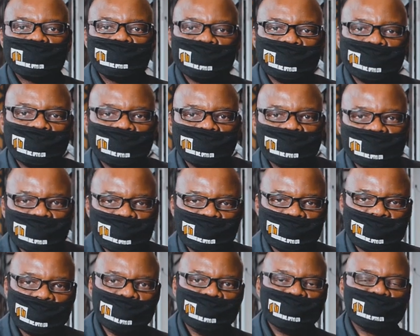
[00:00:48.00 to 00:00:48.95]
dear listener,
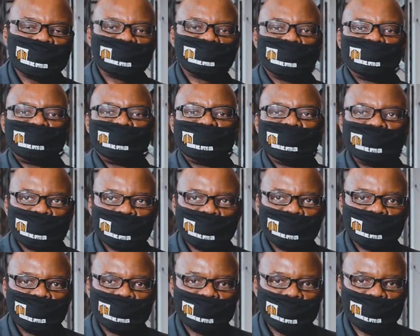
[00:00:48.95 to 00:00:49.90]
my name is Mompoloki
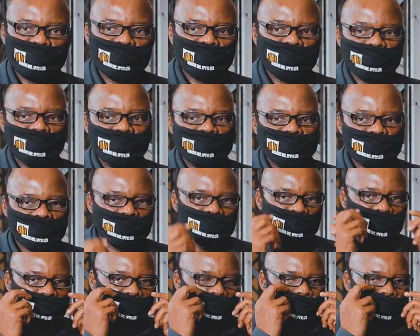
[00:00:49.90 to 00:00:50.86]
Lerumo Mogobe,
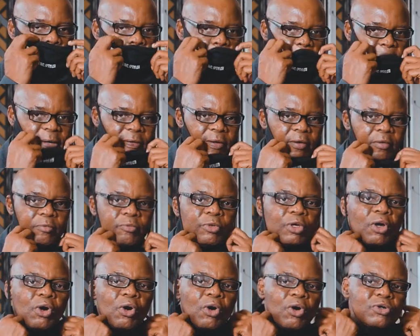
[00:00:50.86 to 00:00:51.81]
uh,
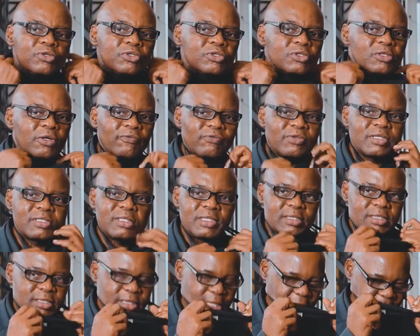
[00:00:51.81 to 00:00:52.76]
your host of this
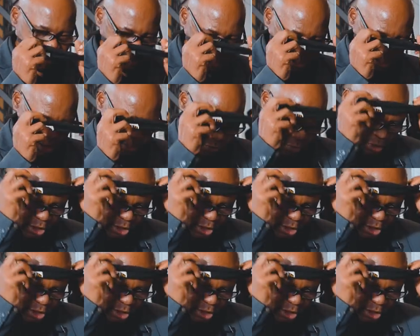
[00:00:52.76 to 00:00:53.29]
exciting and